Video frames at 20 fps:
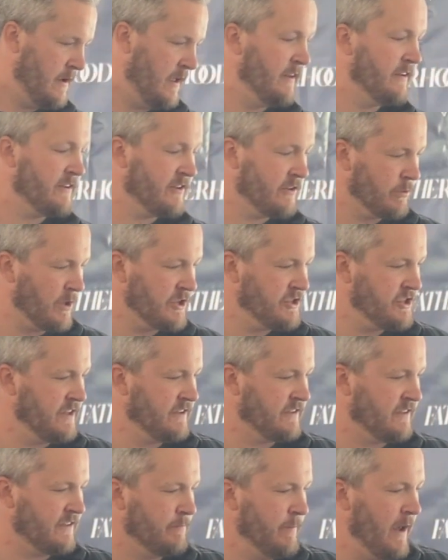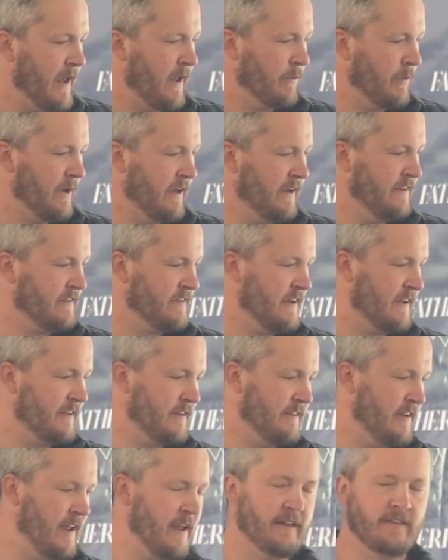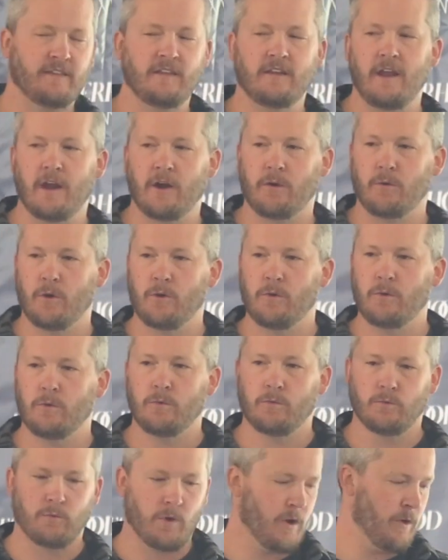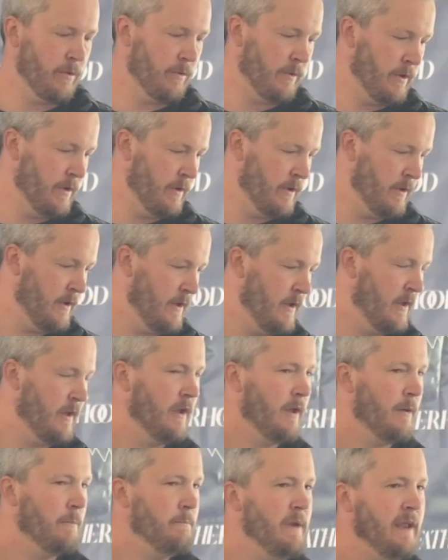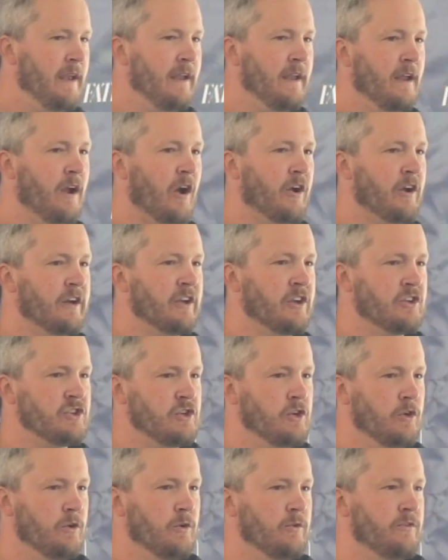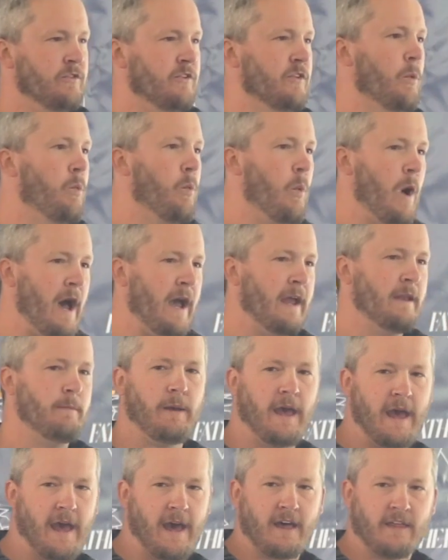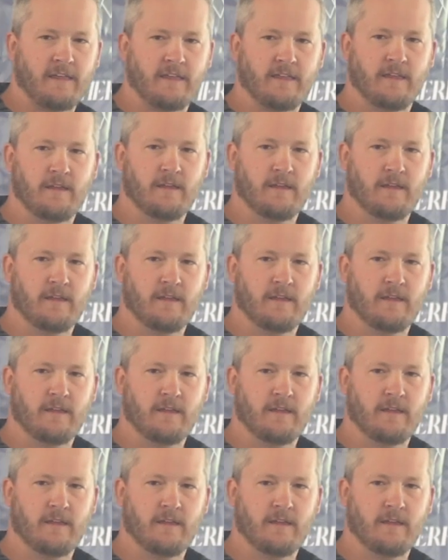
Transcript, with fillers: And this is what Jesus meant when he said to take the narrow road. Many are going to choose the wide path,